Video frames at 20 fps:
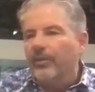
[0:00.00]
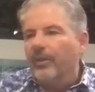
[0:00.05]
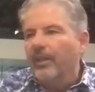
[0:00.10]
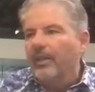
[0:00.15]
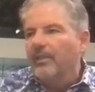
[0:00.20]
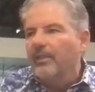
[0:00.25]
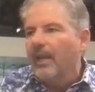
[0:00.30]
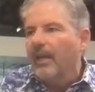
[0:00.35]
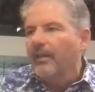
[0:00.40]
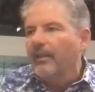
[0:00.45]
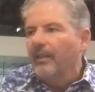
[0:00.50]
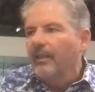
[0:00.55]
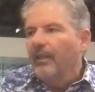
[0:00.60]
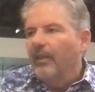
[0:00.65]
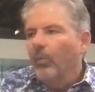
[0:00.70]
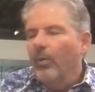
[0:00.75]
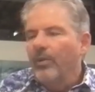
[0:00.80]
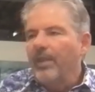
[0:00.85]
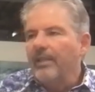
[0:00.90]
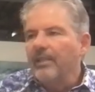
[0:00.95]
And when they
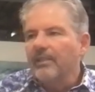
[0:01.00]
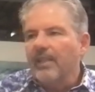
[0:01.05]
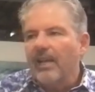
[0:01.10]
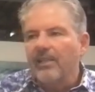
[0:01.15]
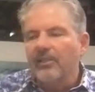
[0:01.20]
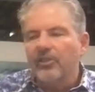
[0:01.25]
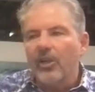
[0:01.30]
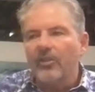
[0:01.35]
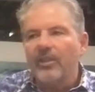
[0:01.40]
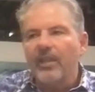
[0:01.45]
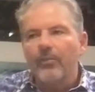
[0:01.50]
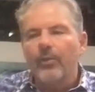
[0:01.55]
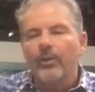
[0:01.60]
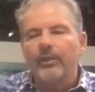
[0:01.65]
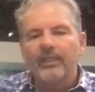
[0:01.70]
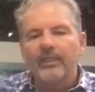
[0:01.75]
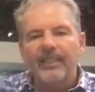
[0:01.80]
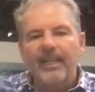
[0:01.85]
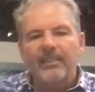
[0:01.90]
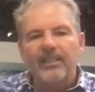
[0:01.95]
decided to start the F1
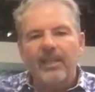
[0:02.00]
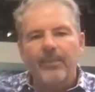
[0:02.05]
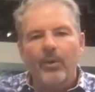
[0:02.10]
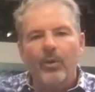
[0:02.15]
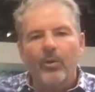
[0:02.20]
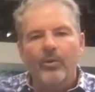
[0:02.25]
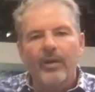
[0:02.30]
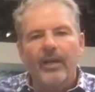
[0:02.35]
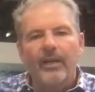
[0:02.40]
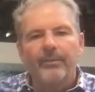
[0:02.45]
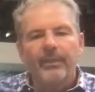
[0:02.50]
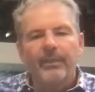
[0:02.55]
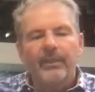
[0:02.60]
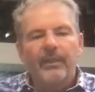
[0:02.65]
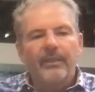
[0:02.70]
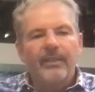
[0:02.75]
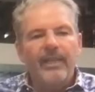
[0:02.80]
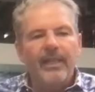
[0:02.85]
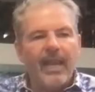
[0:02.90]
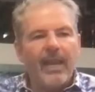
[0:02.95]
Cliente program, they came
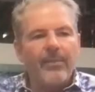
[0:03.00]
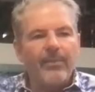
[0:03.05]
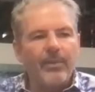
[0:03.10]
to me